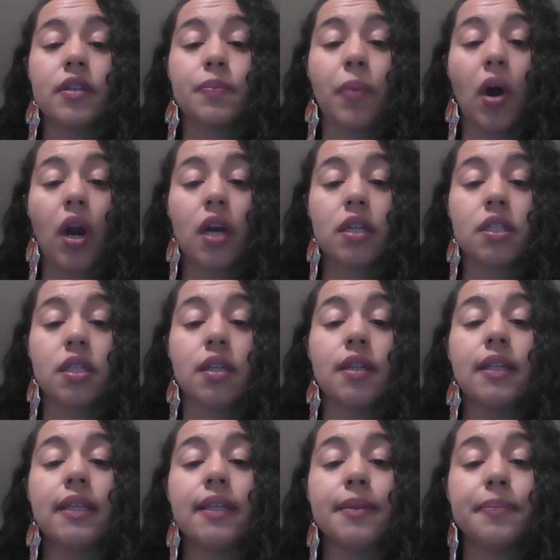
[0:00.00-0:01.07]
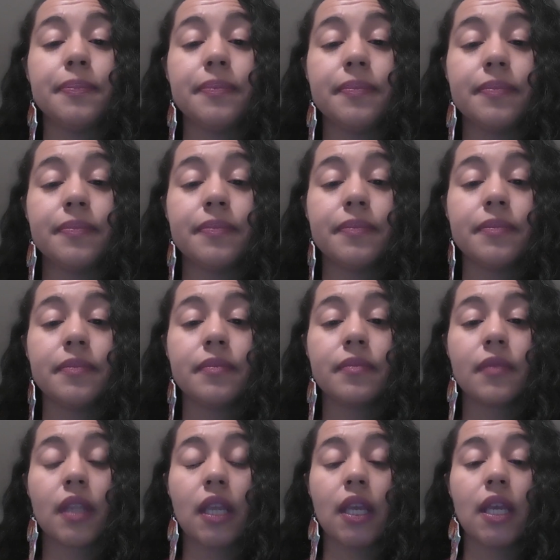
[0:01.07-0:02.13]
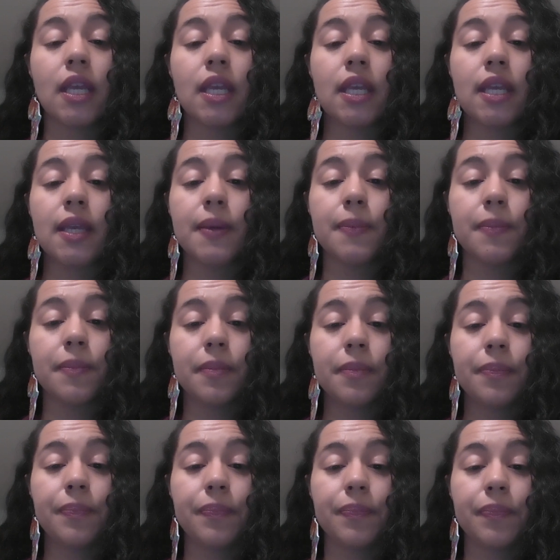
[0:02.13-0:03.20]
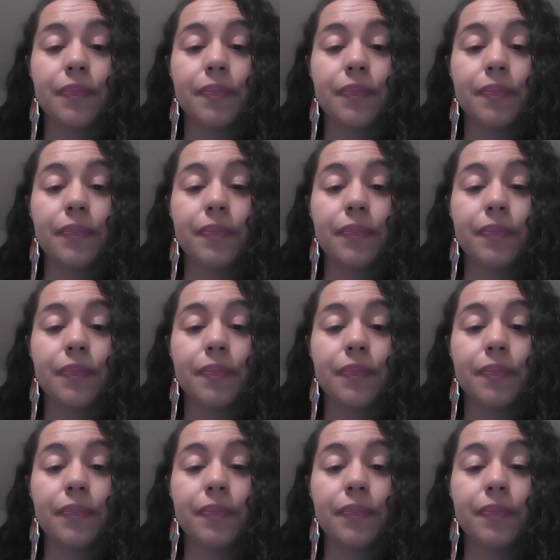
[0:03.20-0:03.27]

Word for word: the part m, m,